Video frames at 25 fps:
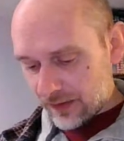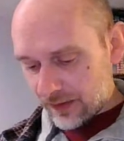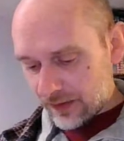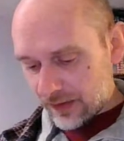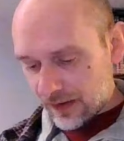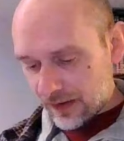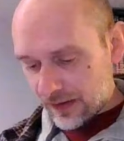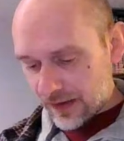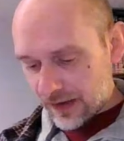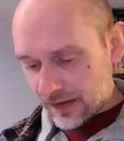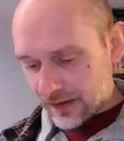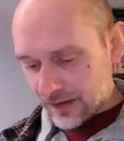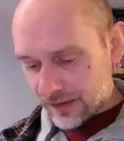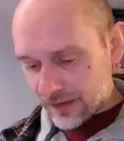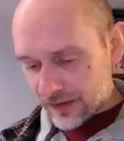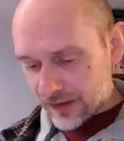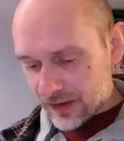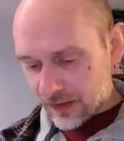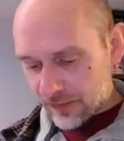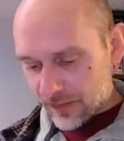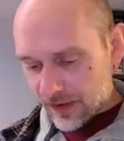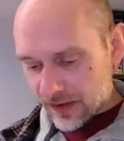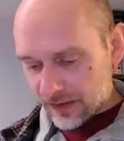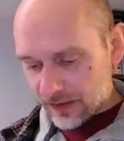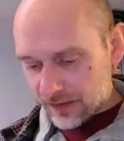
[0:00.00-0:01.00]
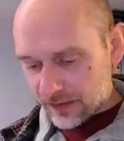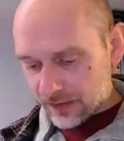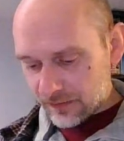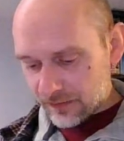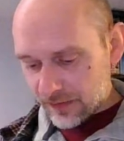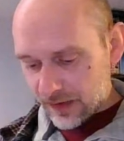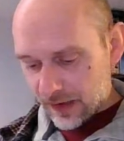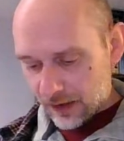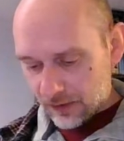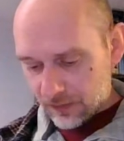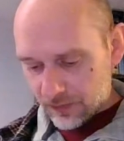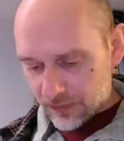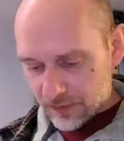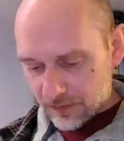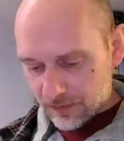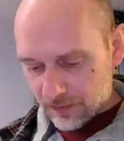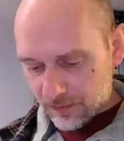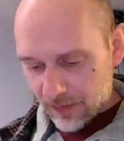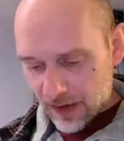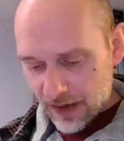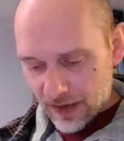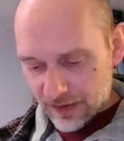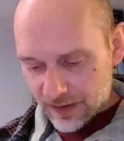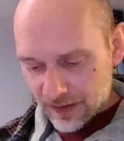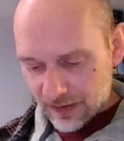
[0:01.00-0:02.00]
and then the editors come in and help them
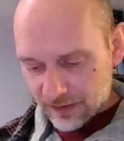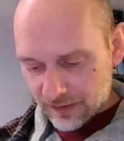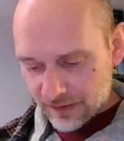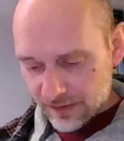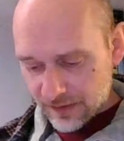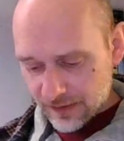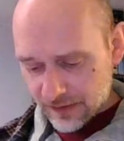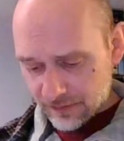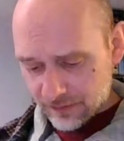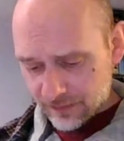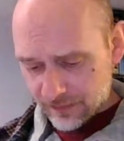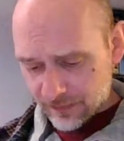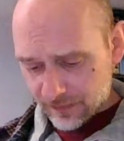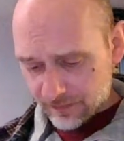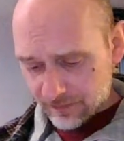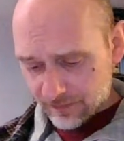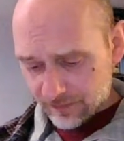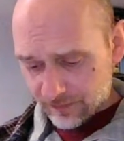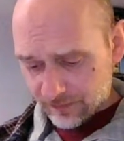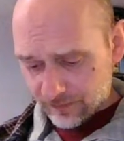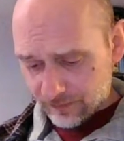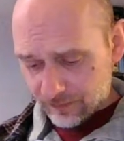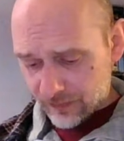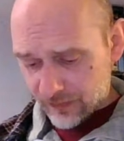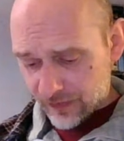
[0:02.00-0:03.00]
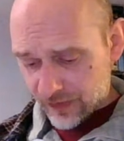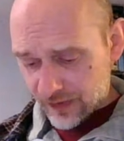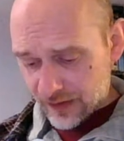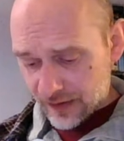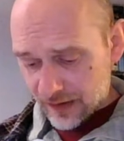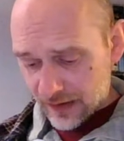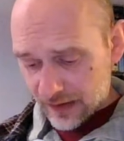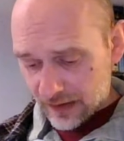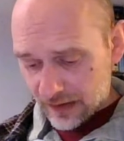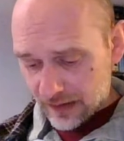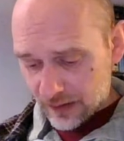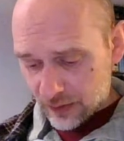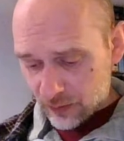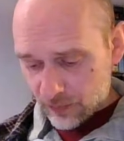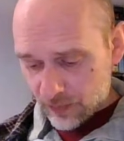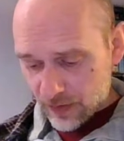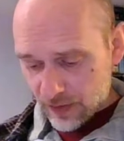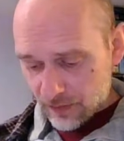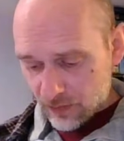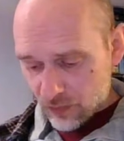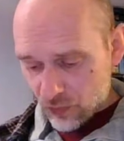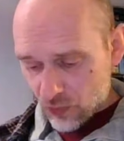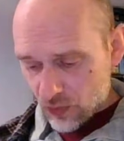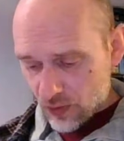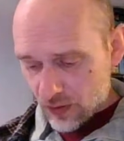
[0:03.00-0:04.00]
pad it into something a little bit
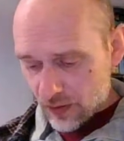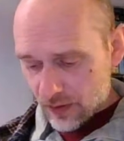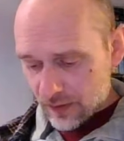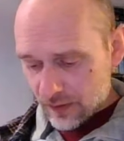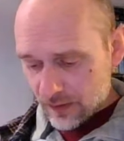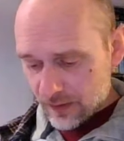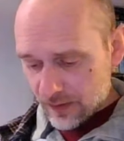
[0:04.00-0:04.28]
more.